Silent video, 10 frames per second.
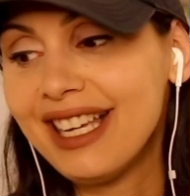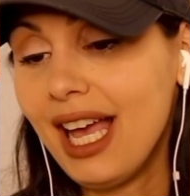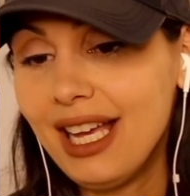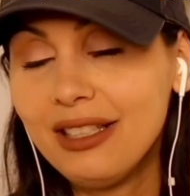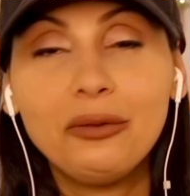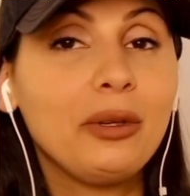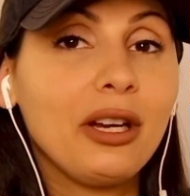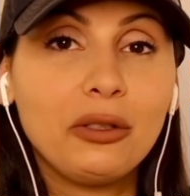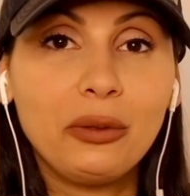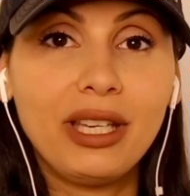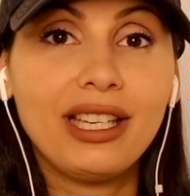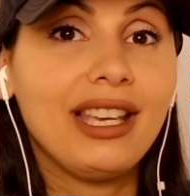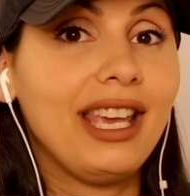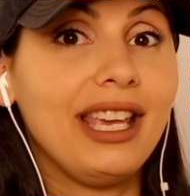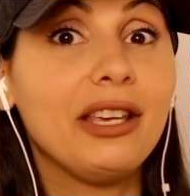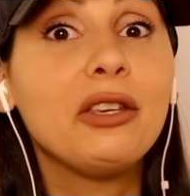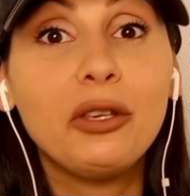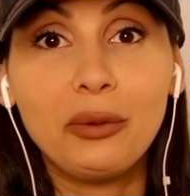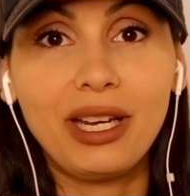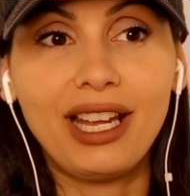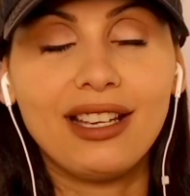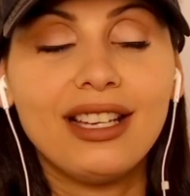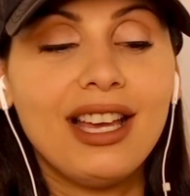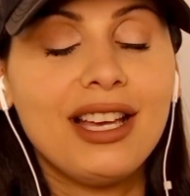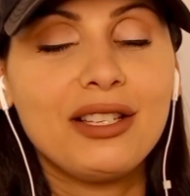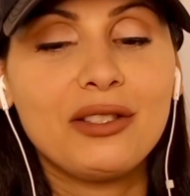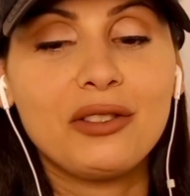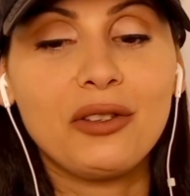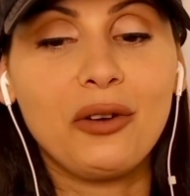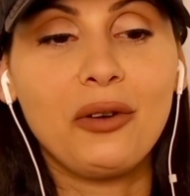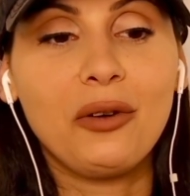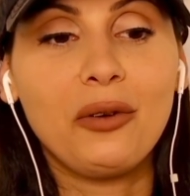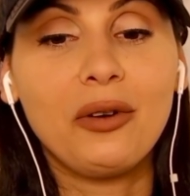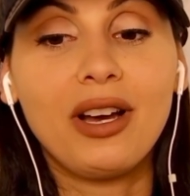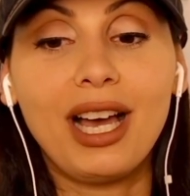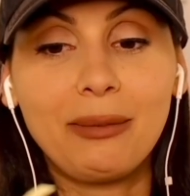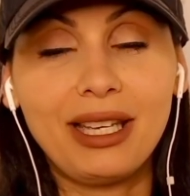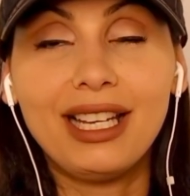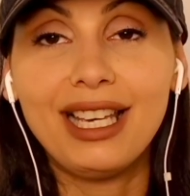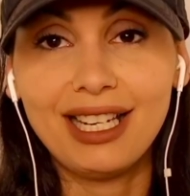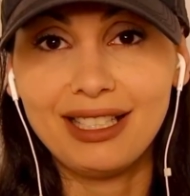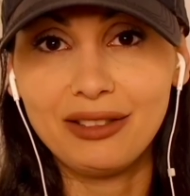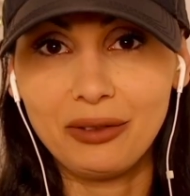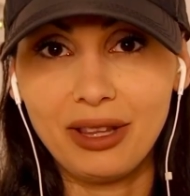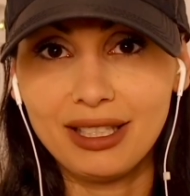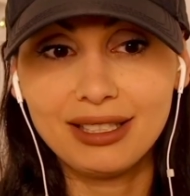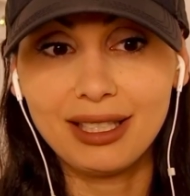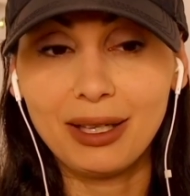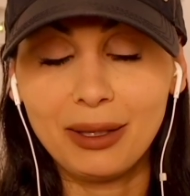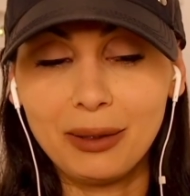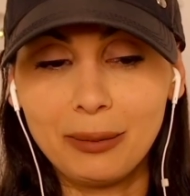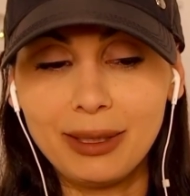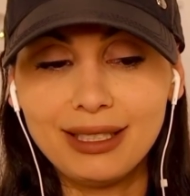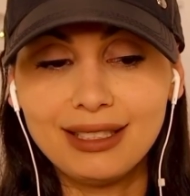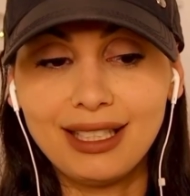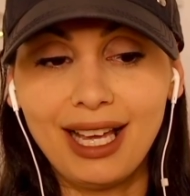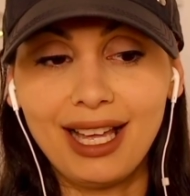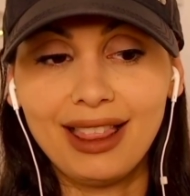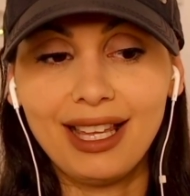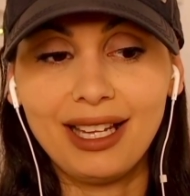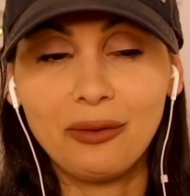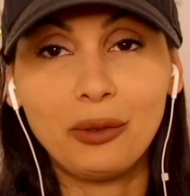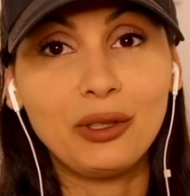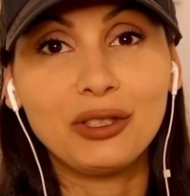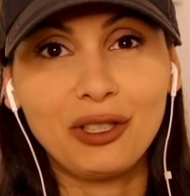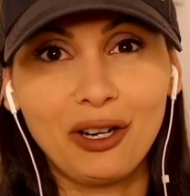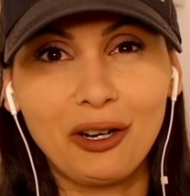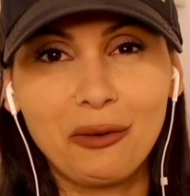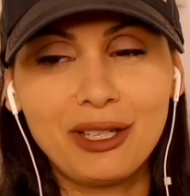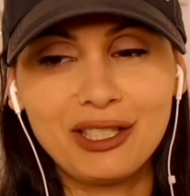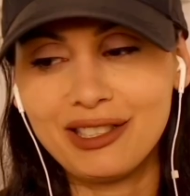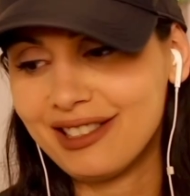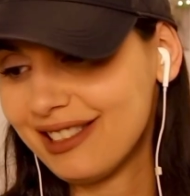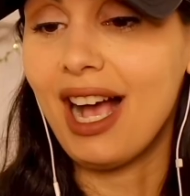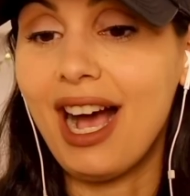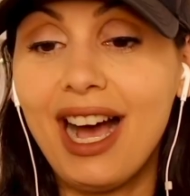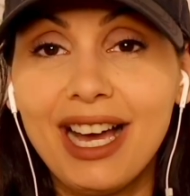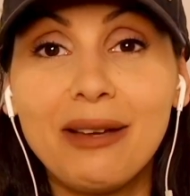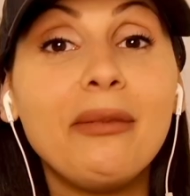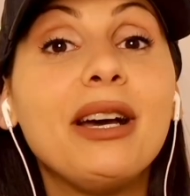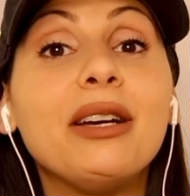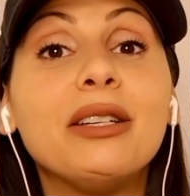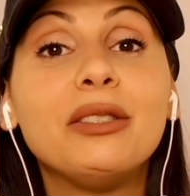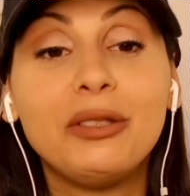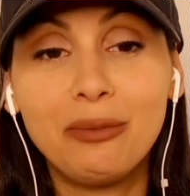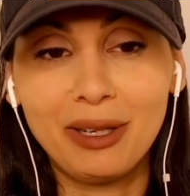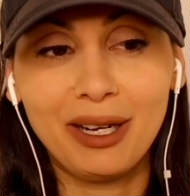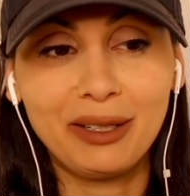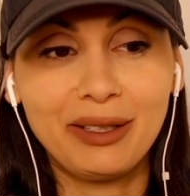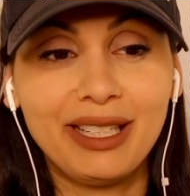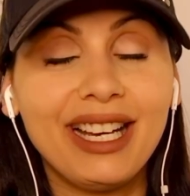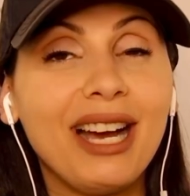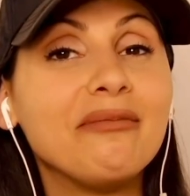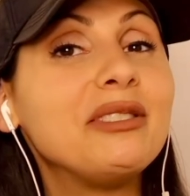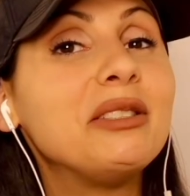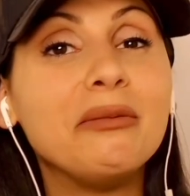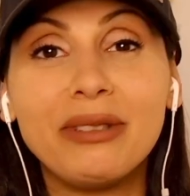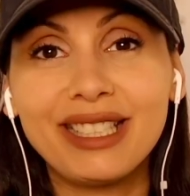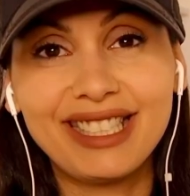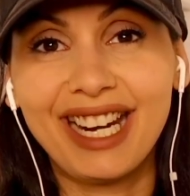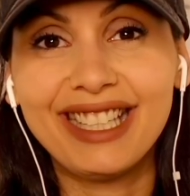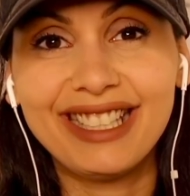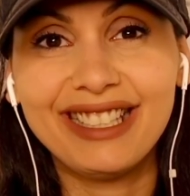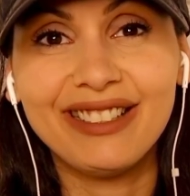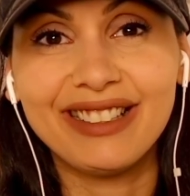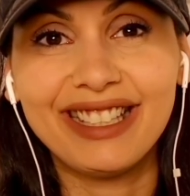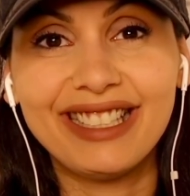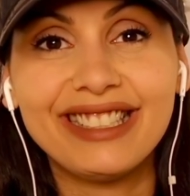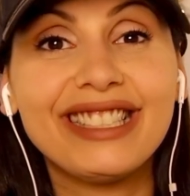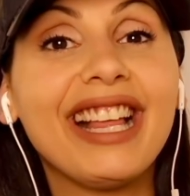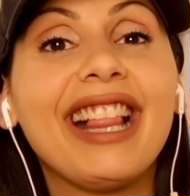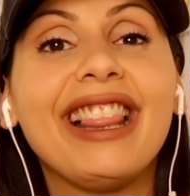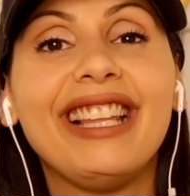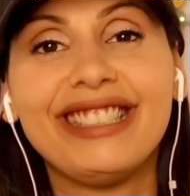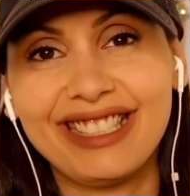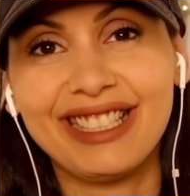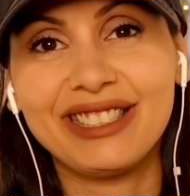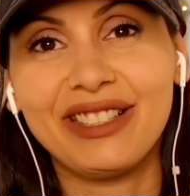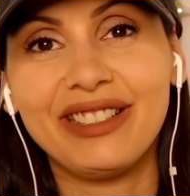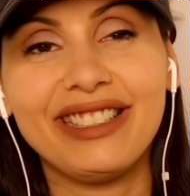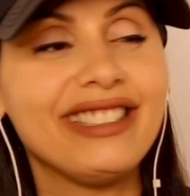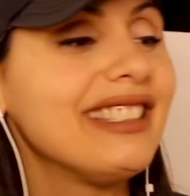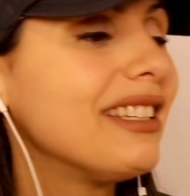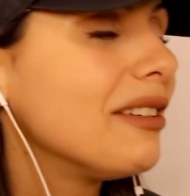And we are doing a Q&A. So I'm gonna get into this a little bit and then we'll start our questions. I'm super hungry, super excited to eat all this. Let's get started.